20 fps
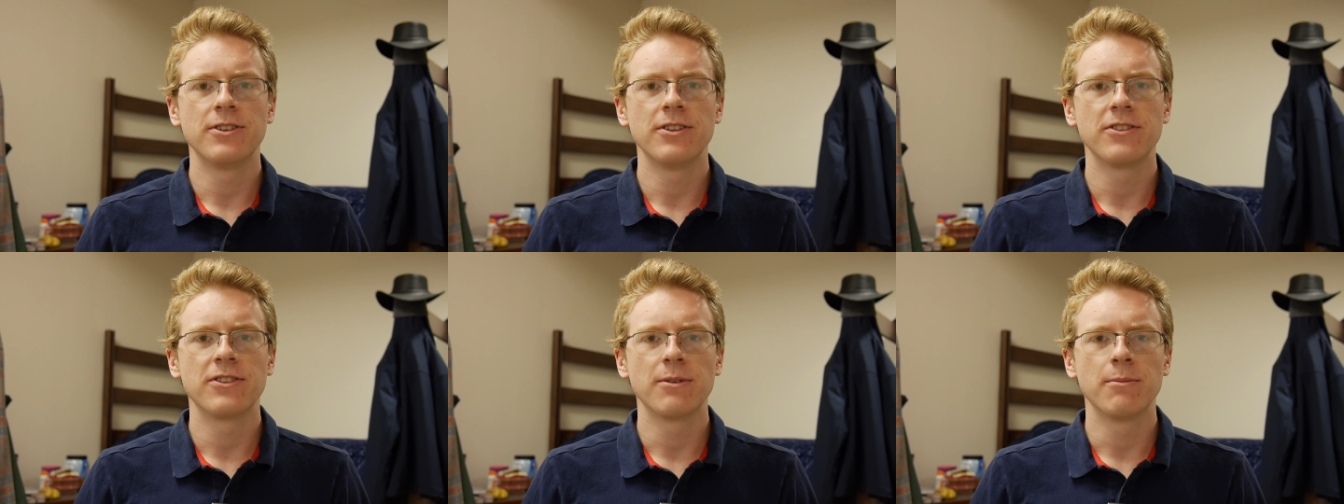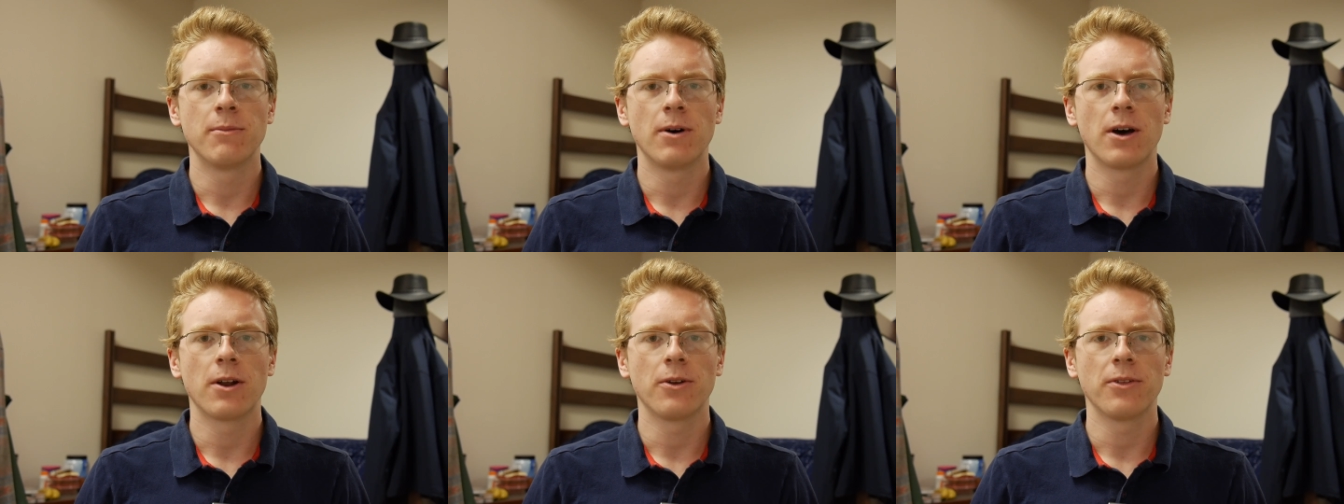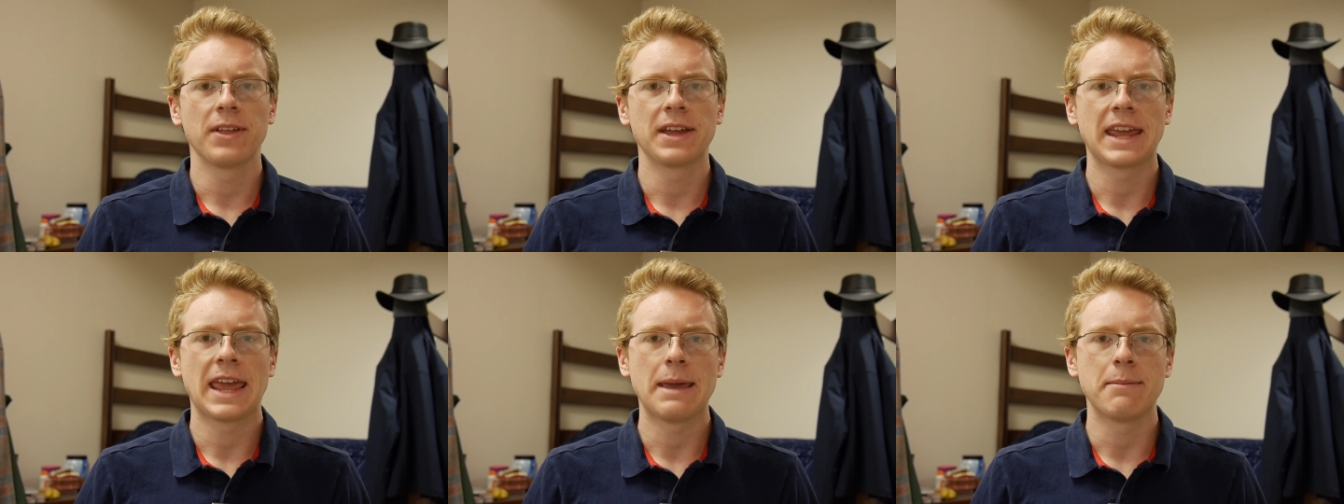it's the model
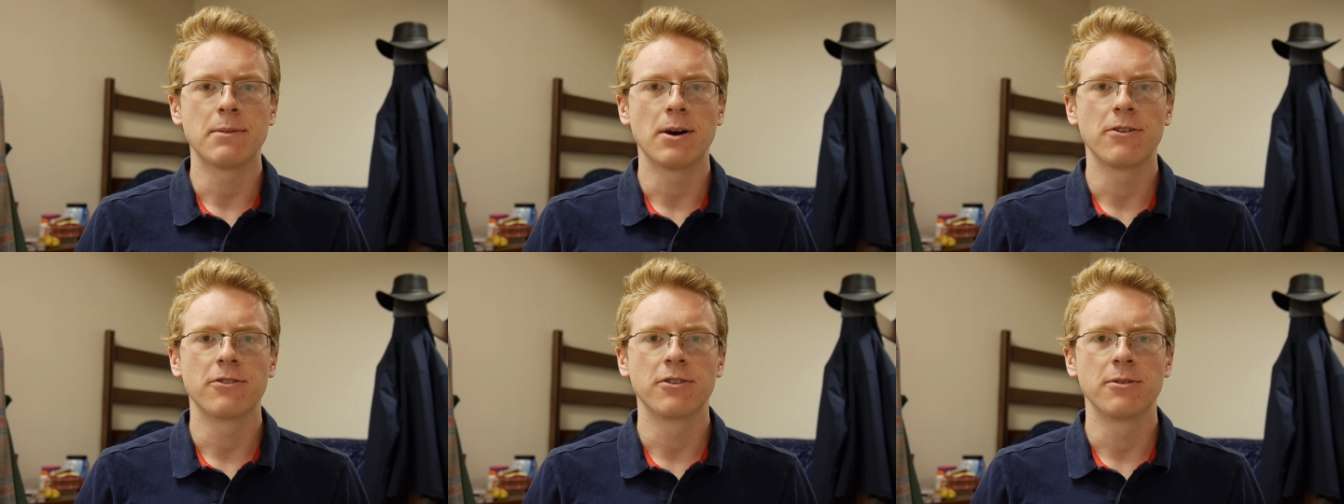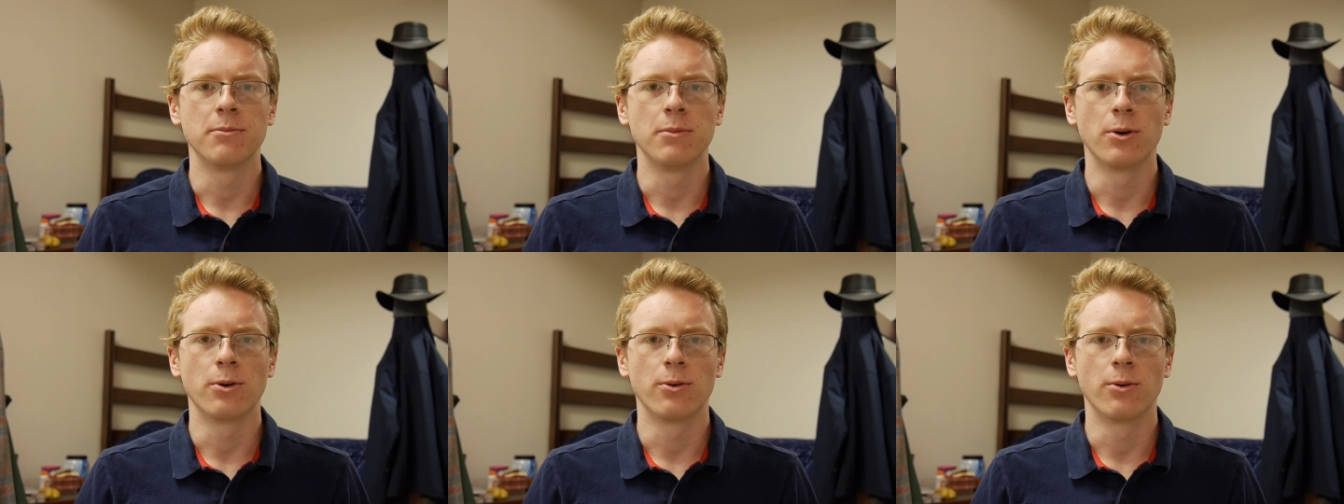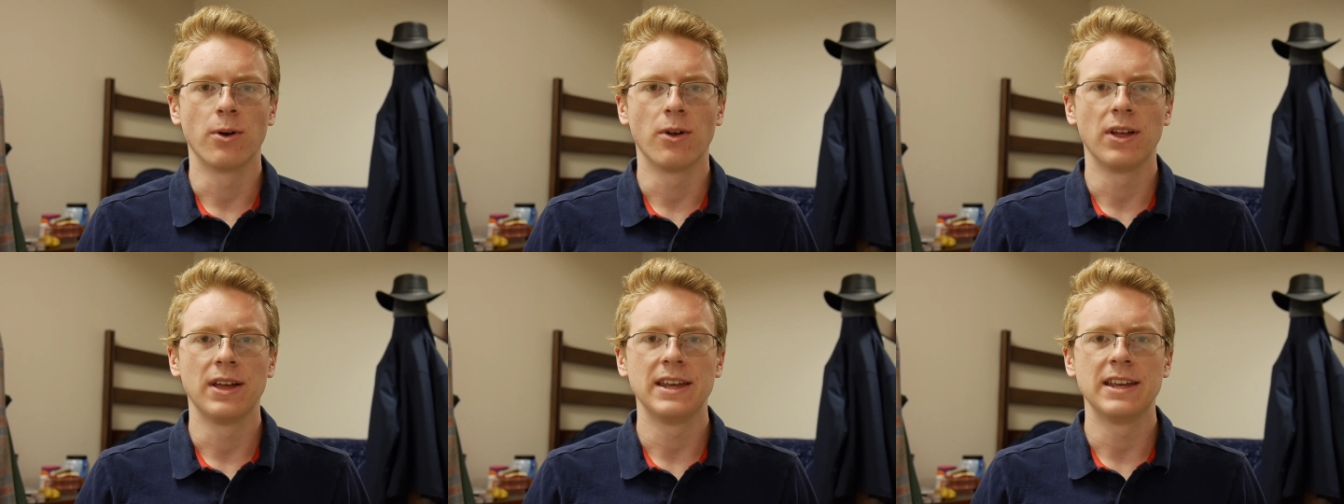that came out from
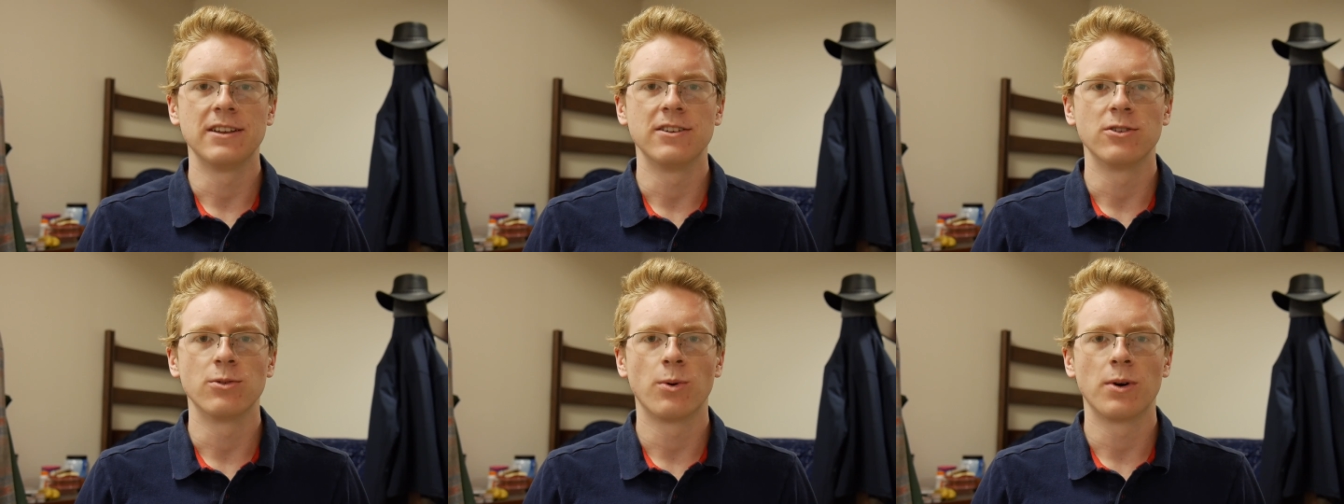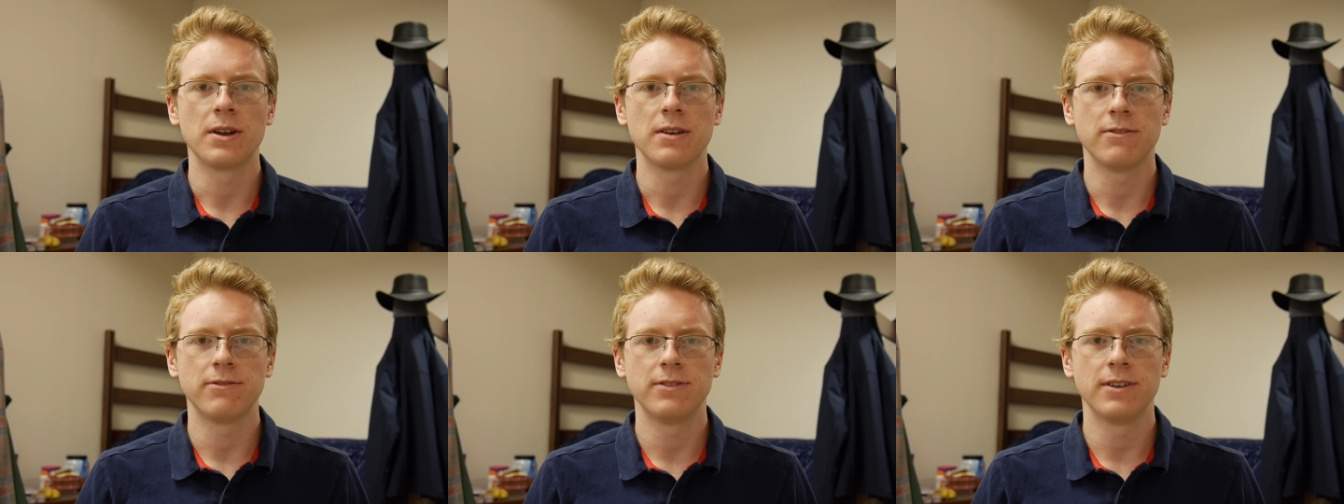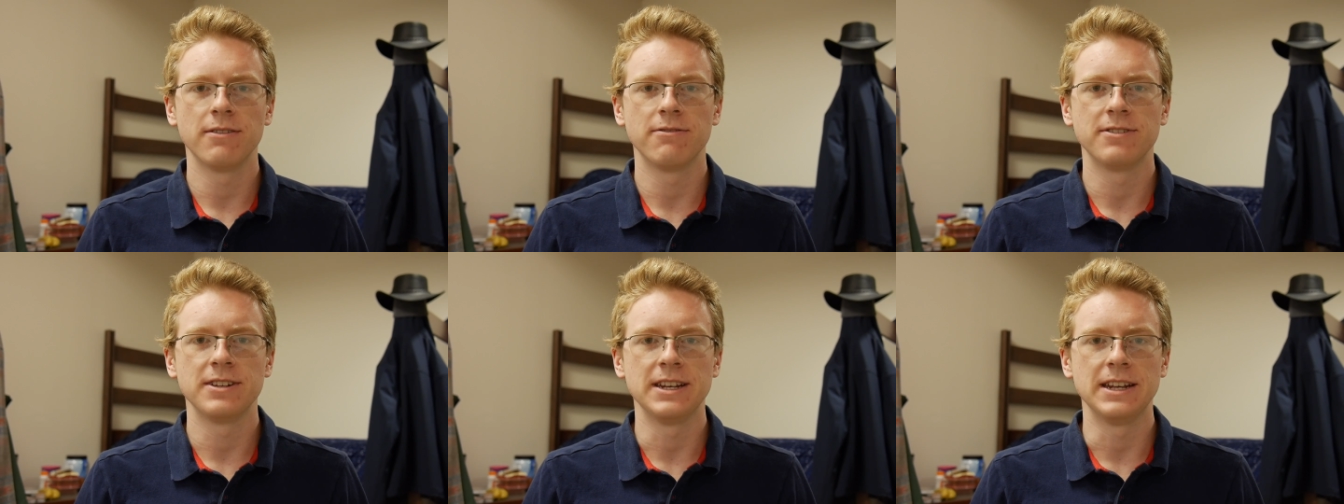Motorola in
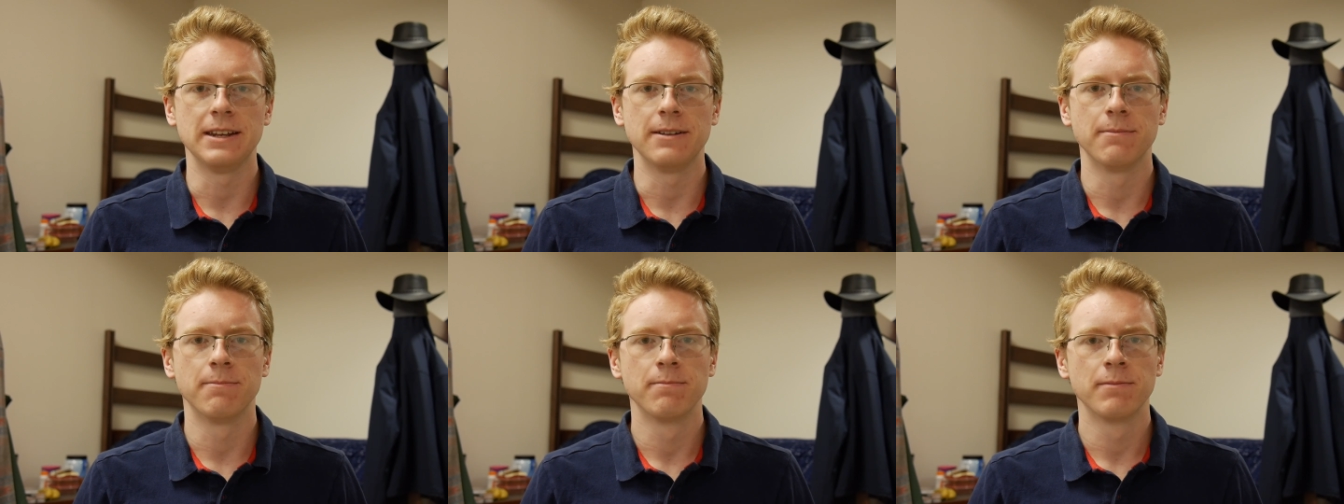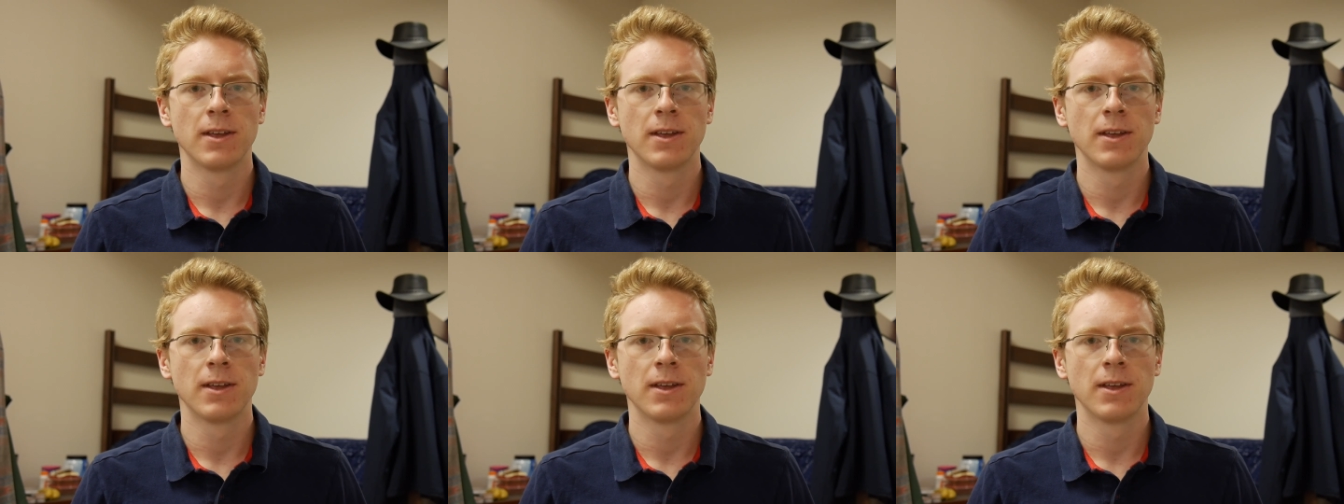2015.